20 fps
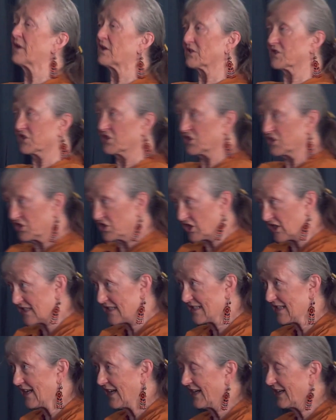because
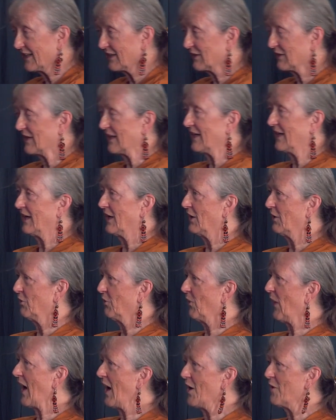just like the
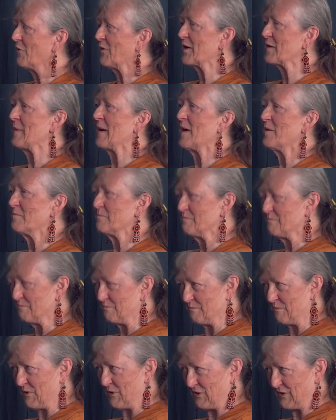wow, what about
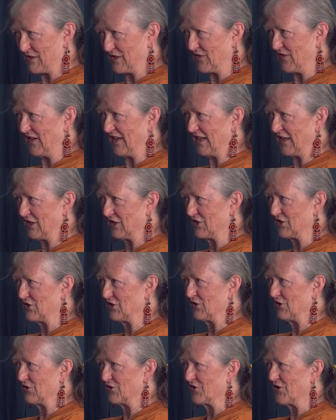books for little
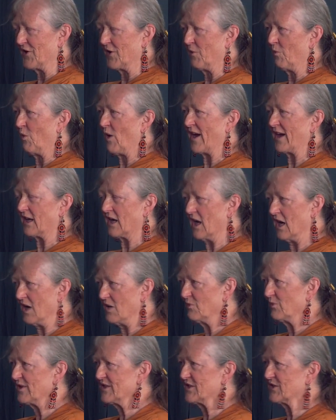children right. and why
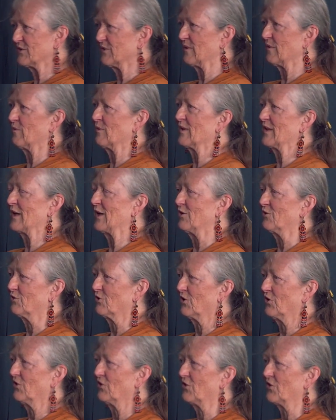can't we do it with
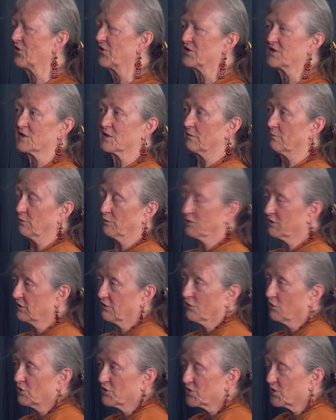local authors? Right. Which
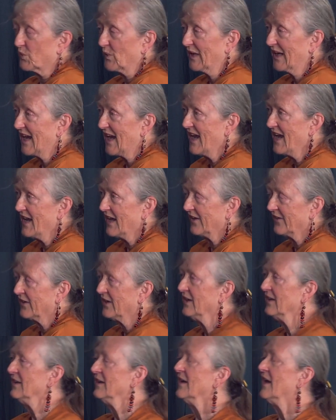of course we can.
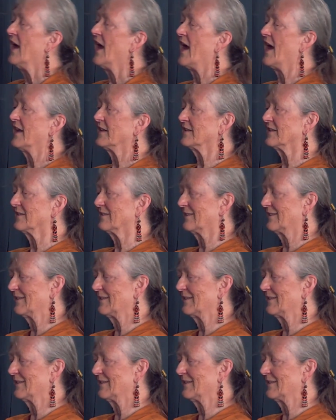Right. And